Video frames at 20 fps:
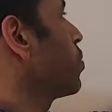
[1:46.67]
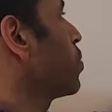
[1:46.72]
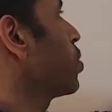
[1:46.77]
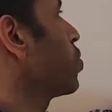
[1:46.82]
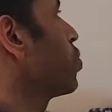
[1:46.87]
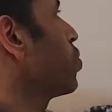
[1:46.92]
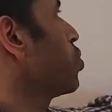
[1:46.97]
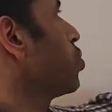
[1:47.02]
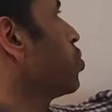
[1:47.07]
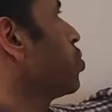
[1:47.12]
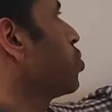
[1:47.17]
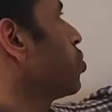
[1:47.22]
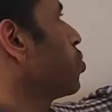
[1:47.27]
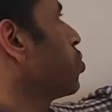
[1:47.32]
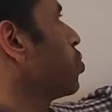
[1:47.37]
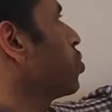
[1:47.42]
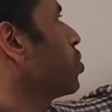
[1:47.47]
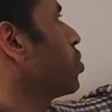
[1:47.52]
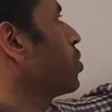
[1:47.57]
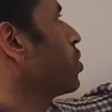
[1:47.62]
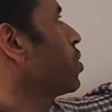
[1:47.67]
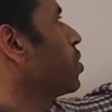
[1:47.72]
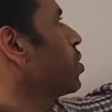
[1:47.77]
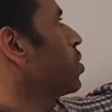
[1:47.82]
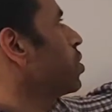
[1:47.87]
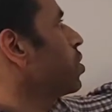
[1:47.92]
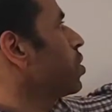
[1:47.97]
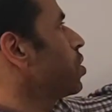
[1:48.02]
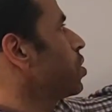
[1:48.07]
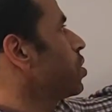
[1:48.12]
going to
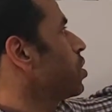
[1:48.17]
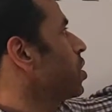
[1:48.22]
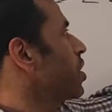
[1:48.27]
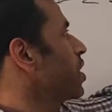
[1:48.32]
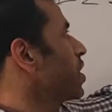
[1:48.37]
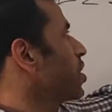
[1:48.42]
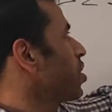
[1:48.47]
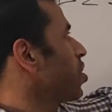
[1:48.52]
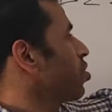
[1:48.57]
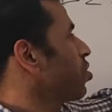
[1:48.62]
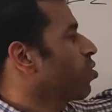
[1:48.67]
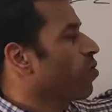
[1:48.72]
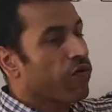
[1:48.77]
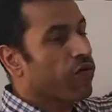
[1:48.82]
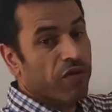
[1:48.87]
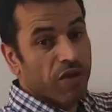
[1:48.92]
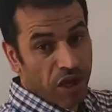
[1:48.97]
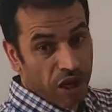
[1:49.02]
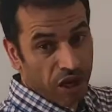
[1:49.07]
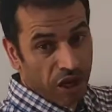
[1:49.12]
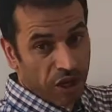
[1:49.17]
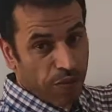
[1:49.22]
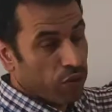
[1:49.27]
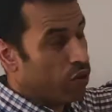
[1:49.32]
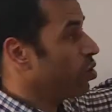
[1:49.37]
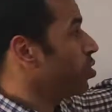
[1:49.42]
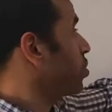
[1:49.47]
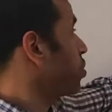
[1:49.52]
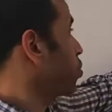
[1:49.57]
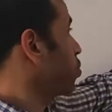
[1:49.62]
get rid of the
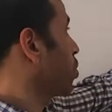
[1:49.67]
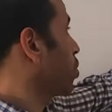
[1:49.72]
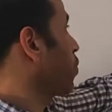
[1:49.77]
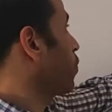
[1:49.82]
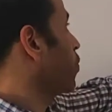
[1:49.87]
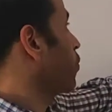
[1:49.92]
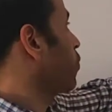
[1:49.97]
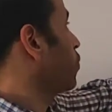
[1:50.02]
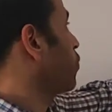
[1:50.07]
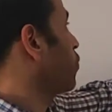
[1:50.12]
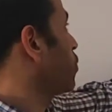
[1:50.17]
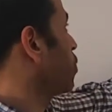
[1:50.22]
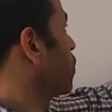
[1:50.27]
exponents, 1/5.